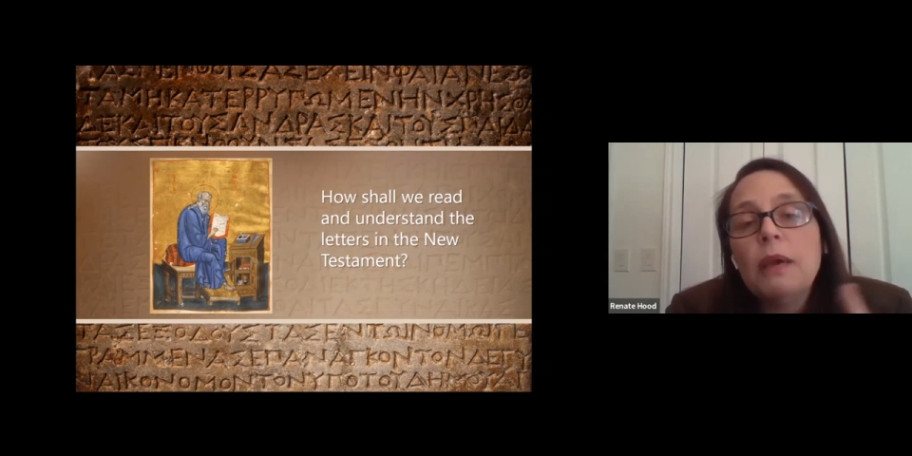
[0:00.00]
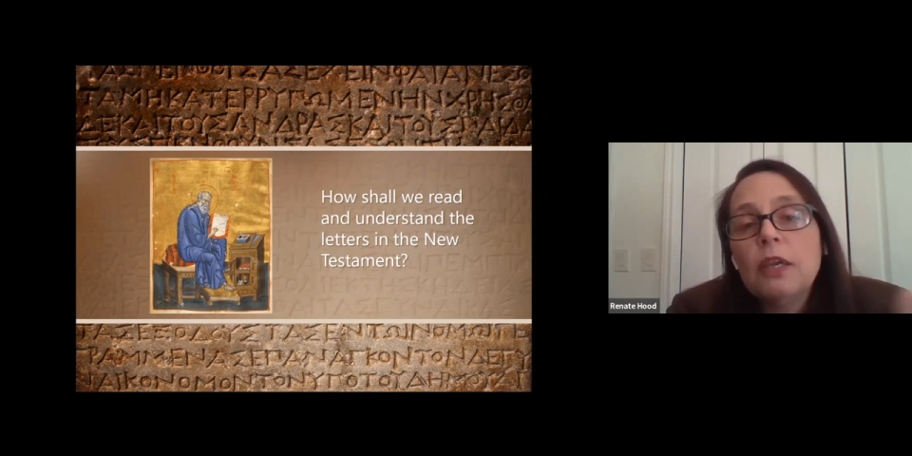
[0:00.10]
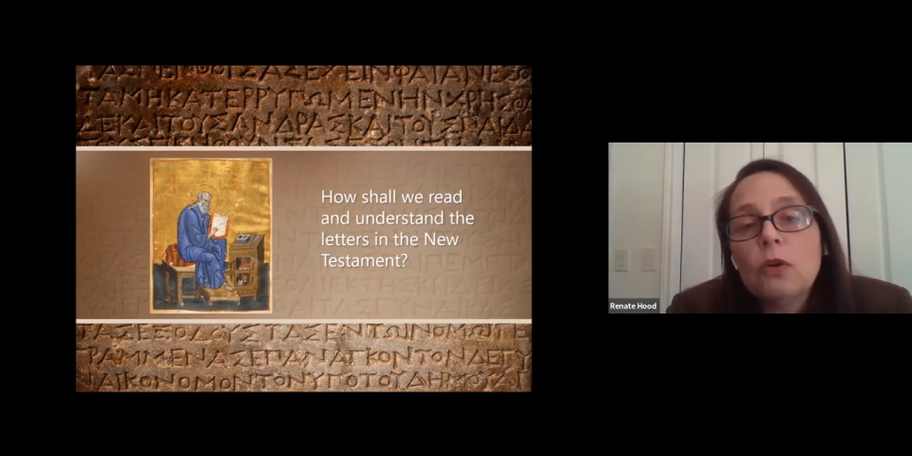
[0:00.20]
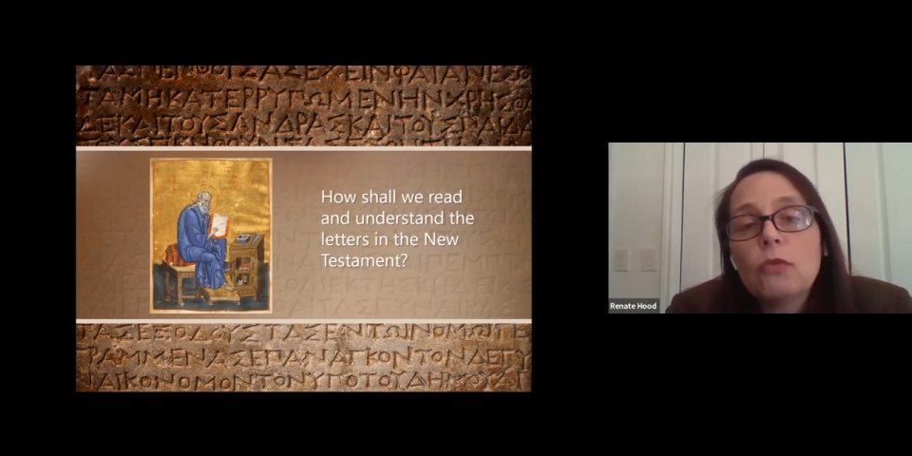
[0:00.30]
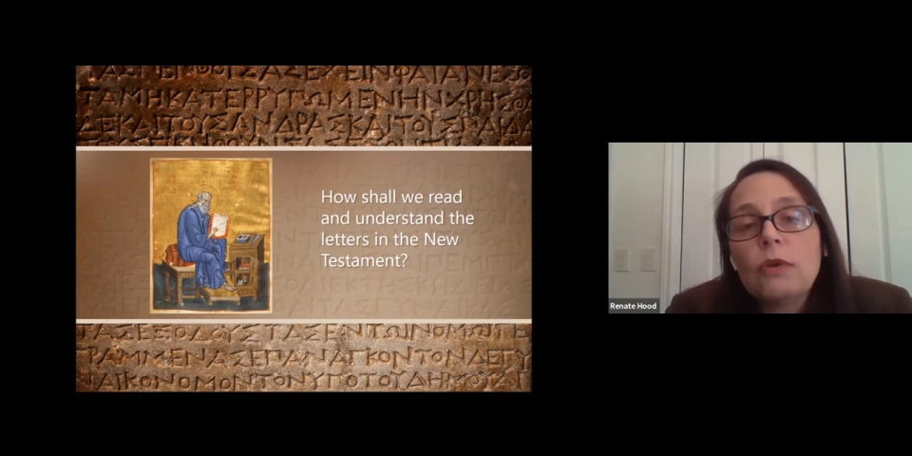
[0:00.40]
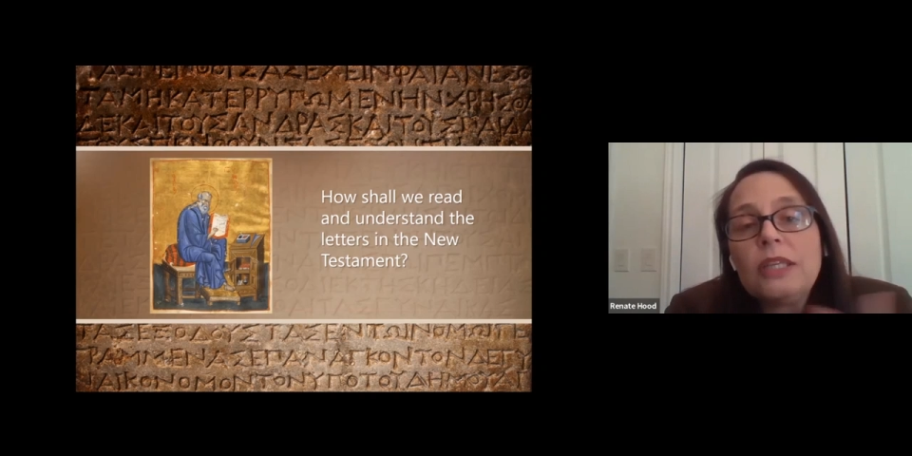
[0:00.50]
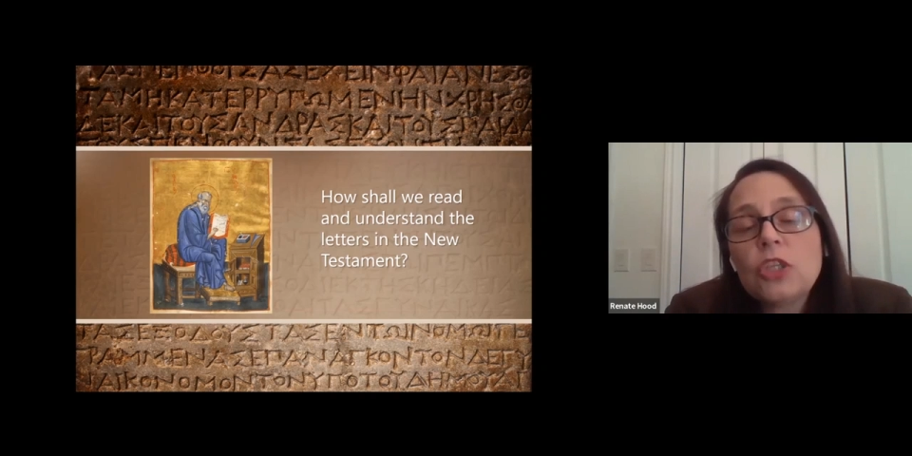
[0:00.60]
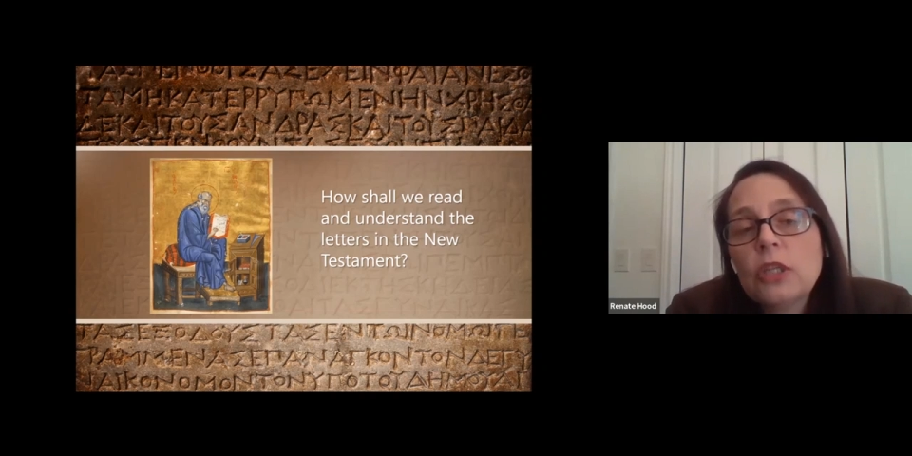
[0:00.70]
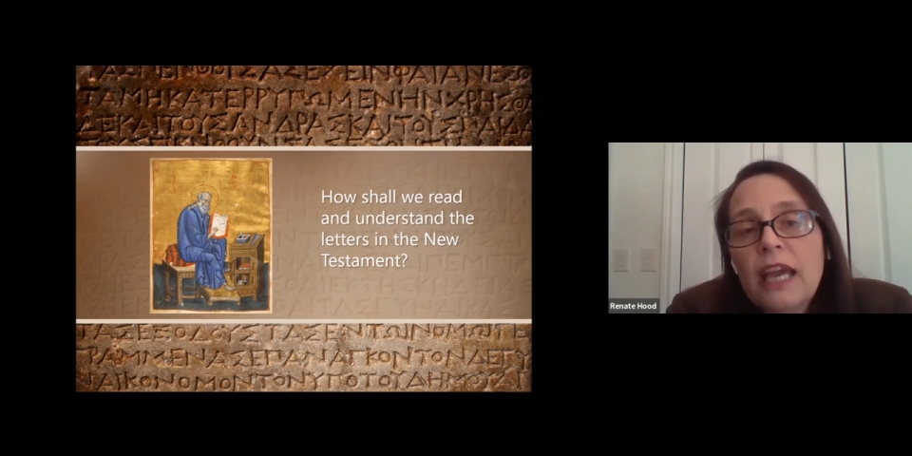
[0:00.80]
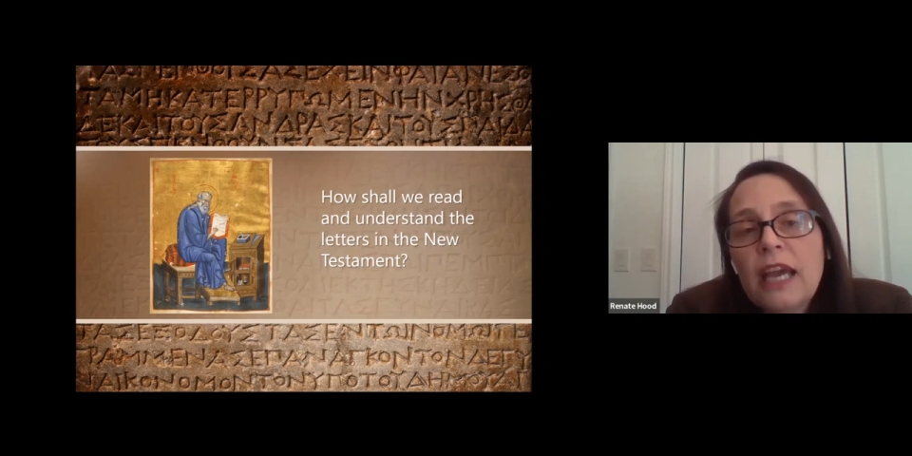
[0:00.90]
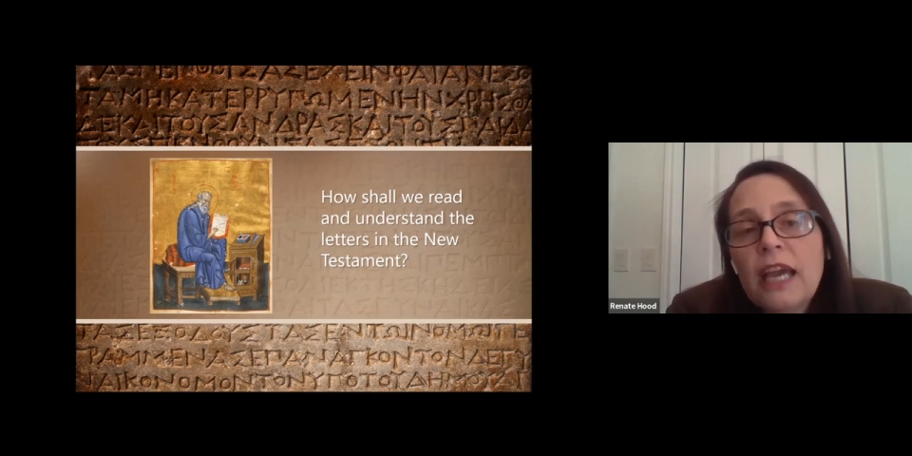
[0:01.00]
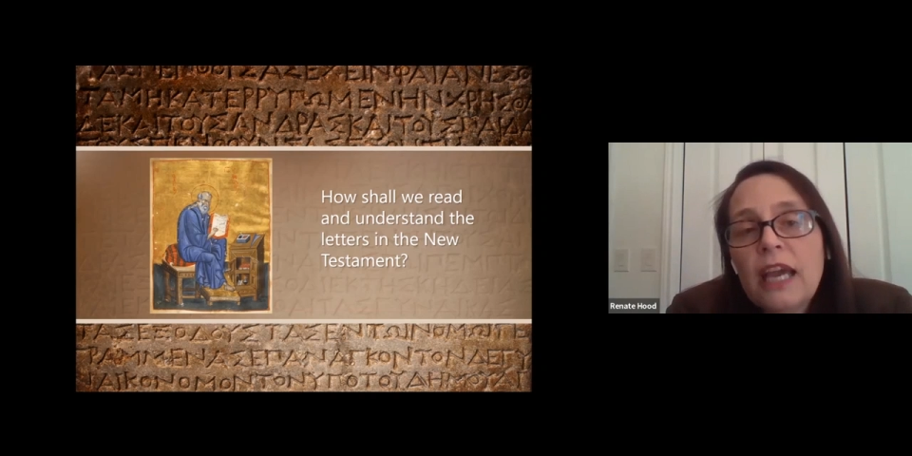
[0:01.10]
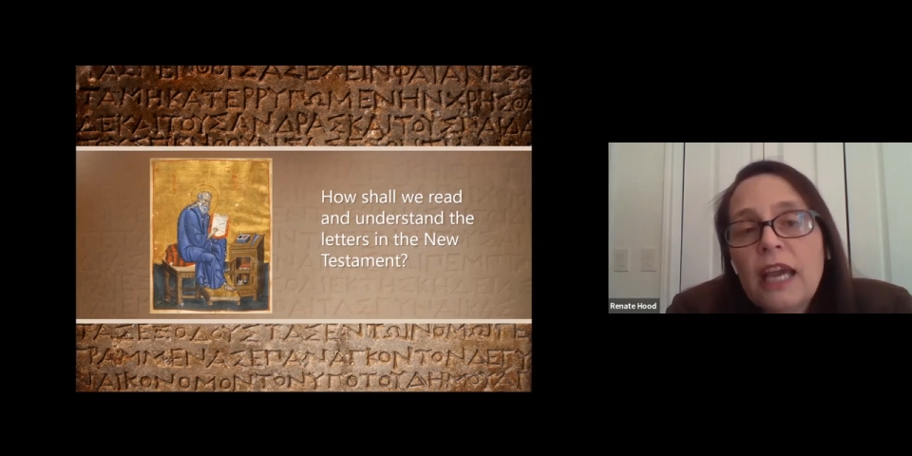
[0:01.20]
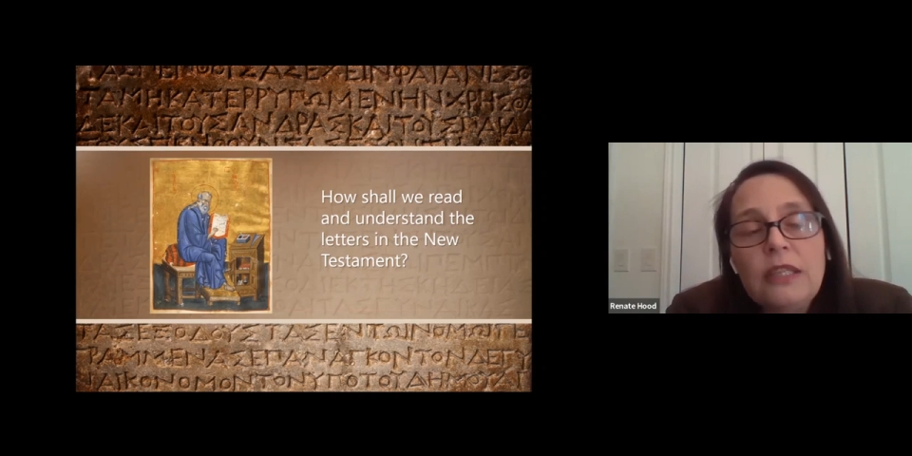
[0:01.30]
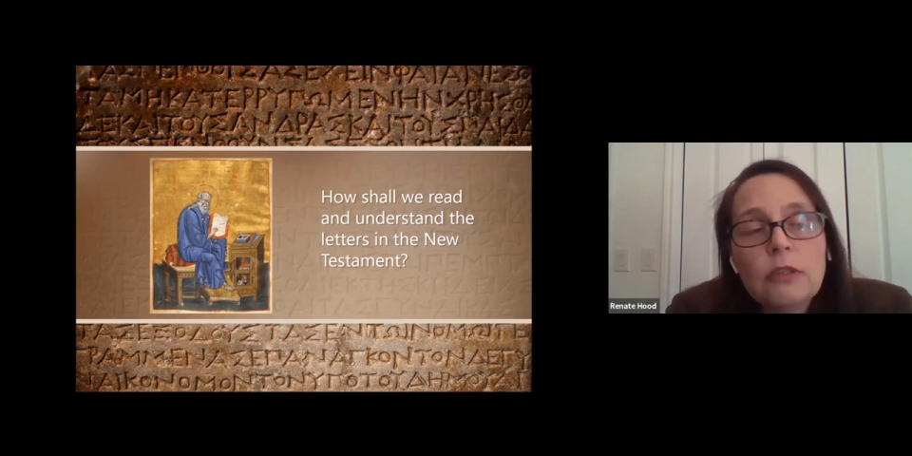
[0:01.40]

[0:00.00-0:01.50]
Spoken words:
and it may originally have been